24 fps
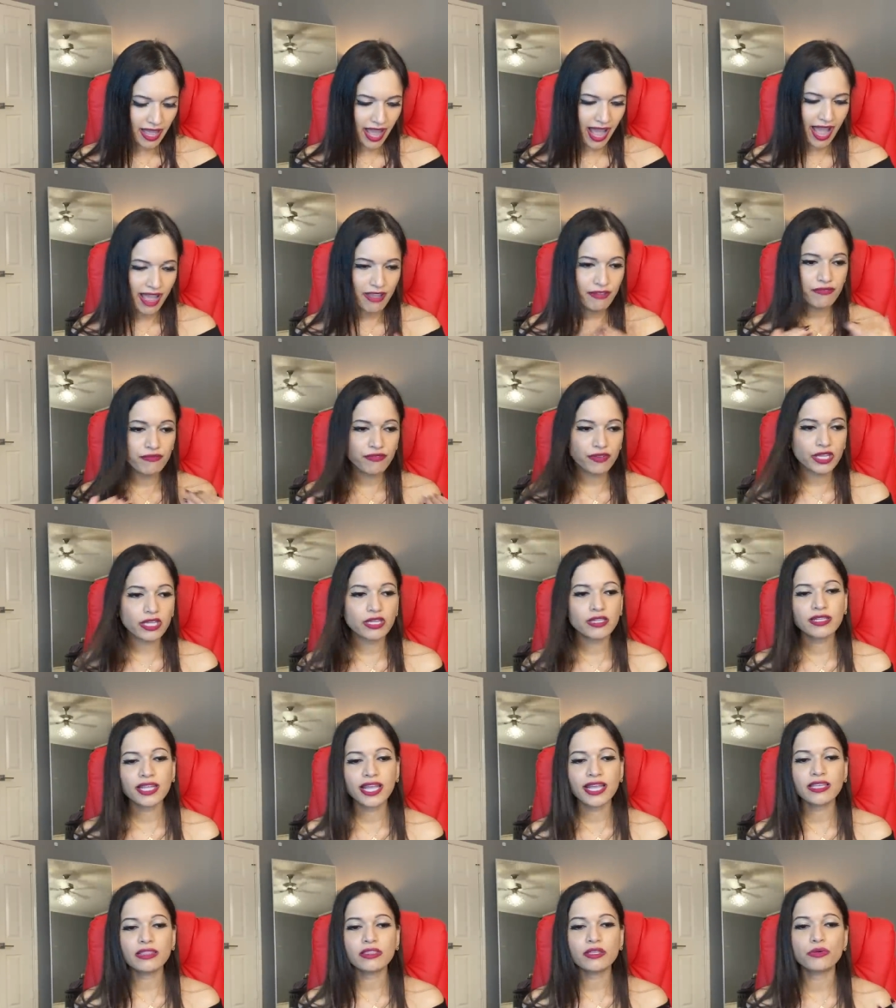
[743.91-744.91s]
I feel
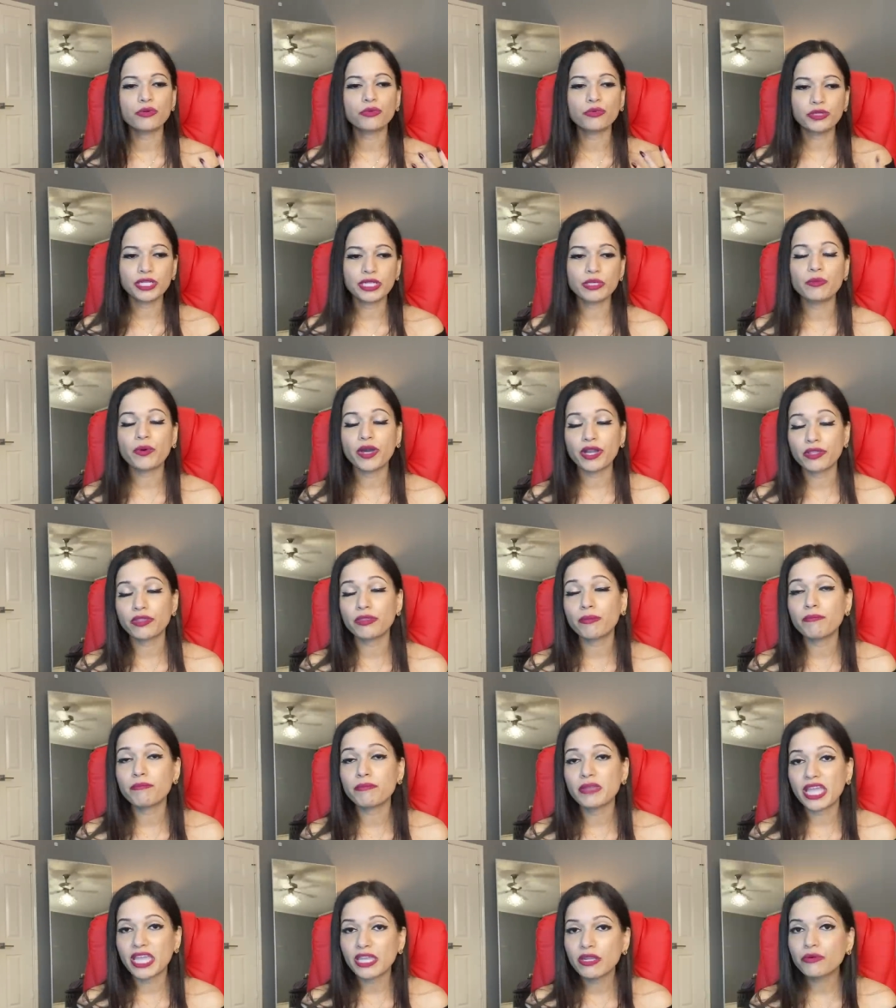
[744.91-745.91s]
like one of the
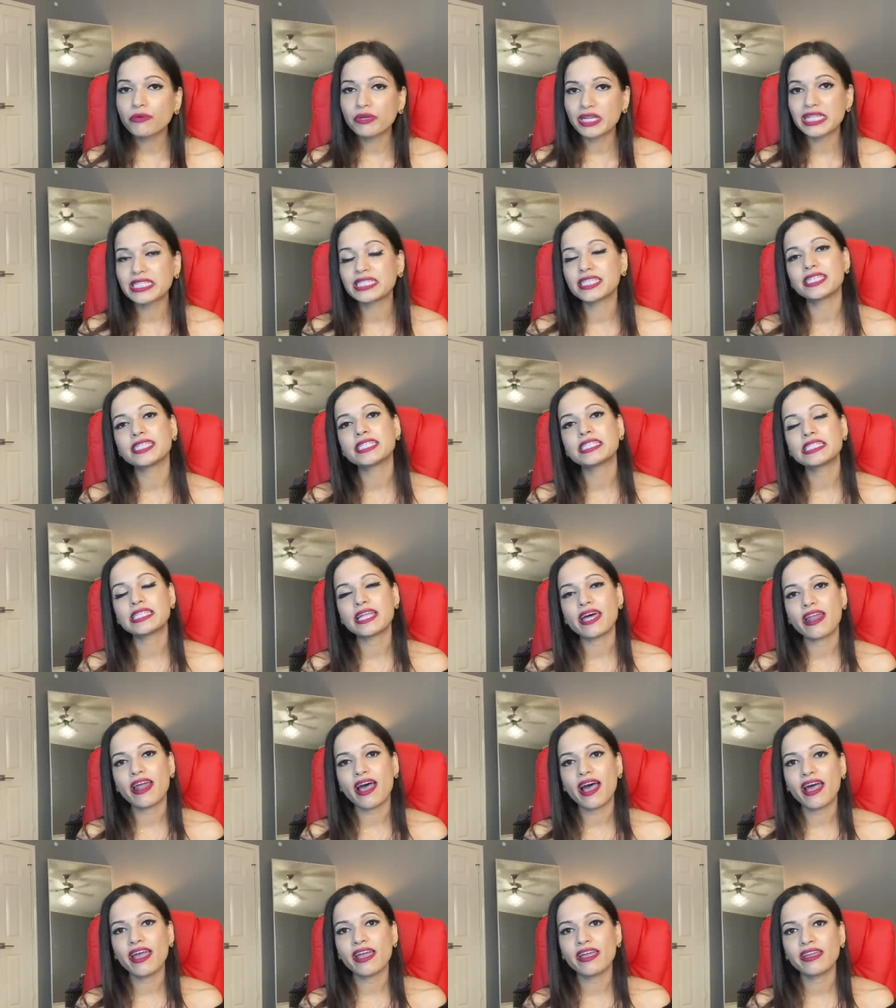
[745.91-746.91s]
main reasons that
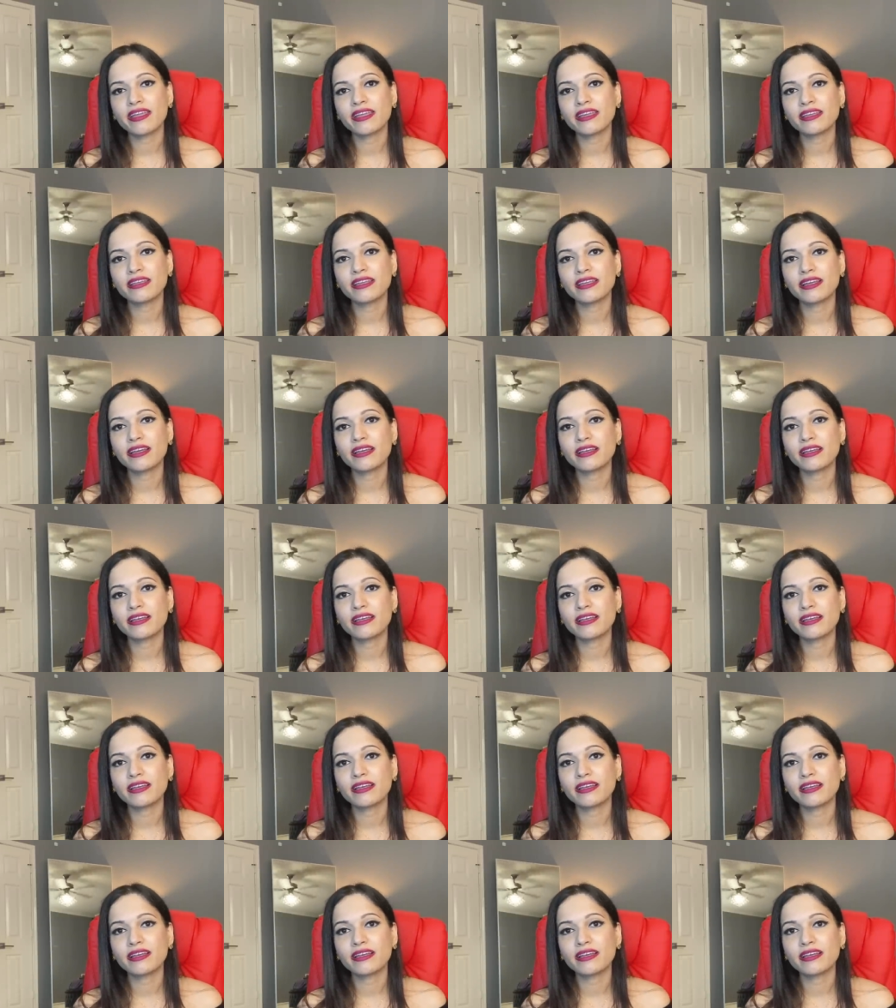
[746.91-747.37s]
I